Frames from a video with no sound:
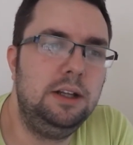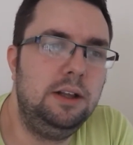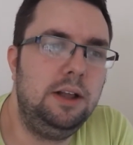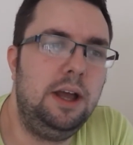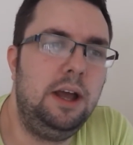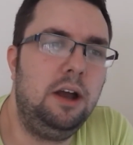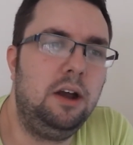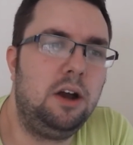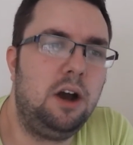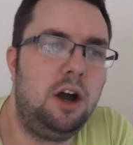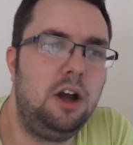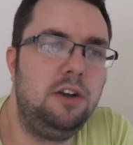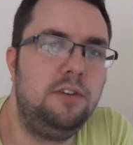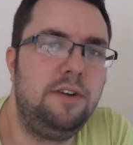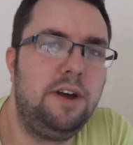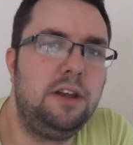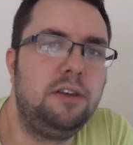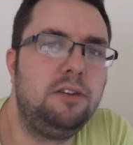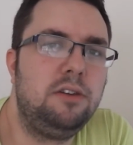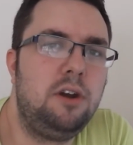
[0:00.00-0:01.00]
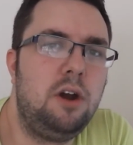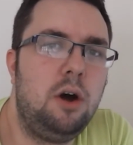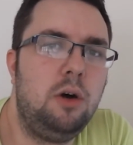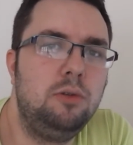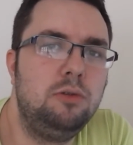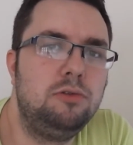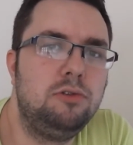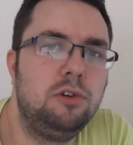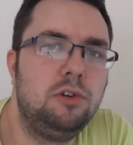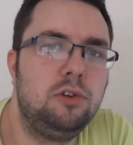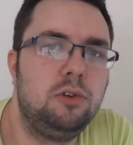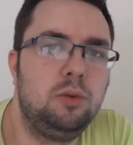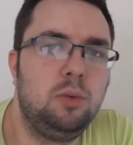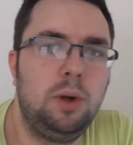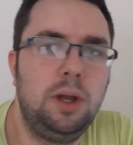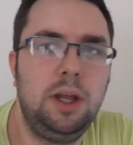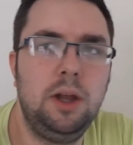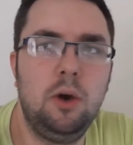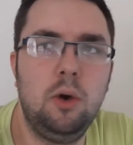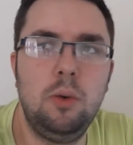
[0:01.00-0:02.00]
It kind of adds an ultra
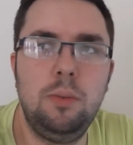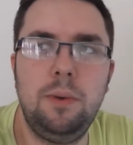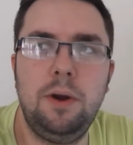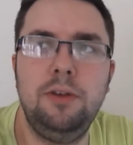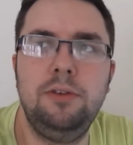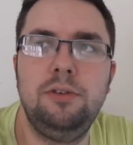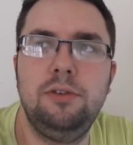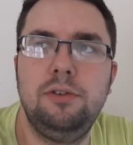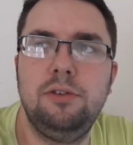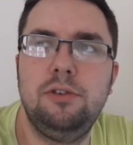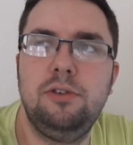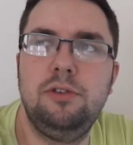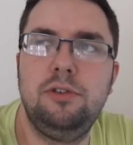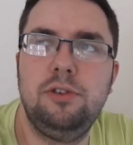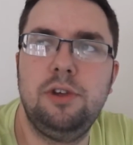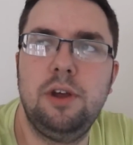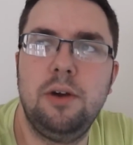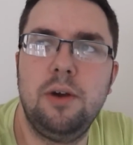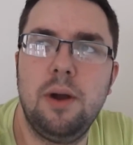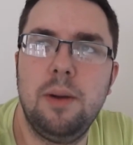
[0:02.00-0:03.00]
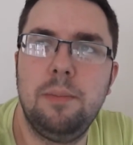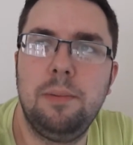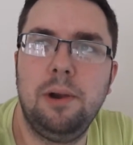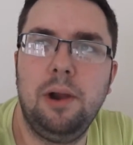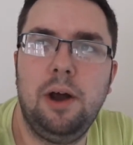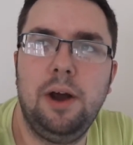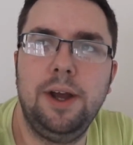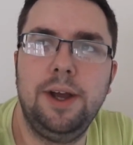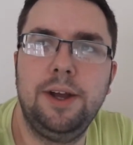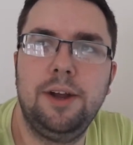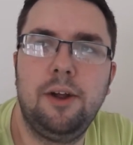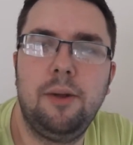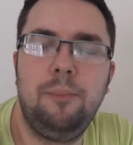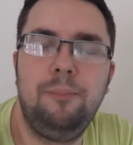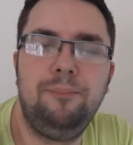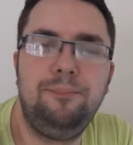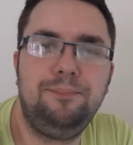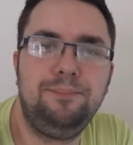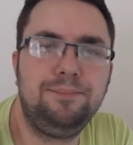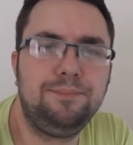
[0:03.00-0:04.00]
sweet, almost syrup like
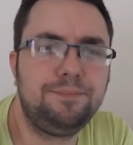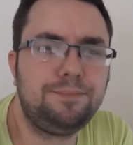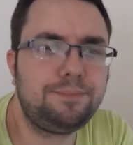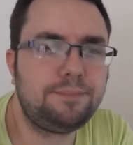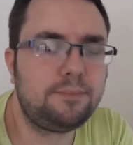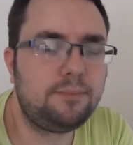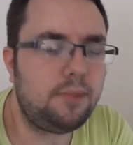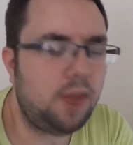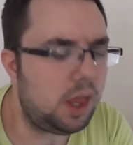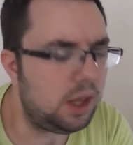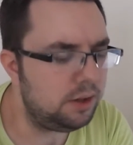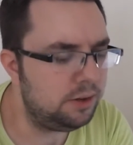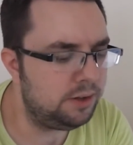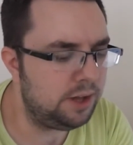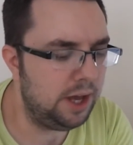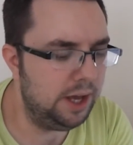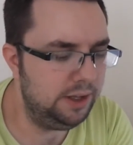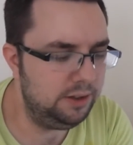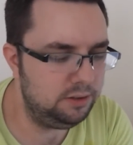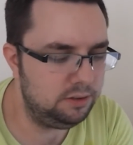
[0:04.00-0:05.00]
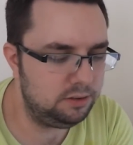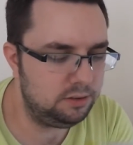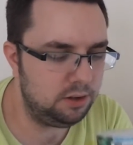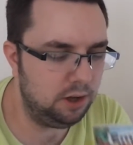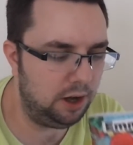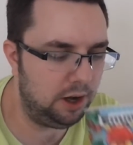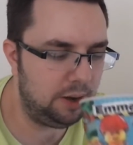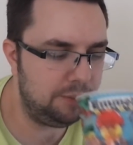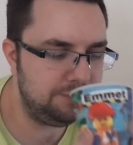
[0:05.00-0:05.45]
taste.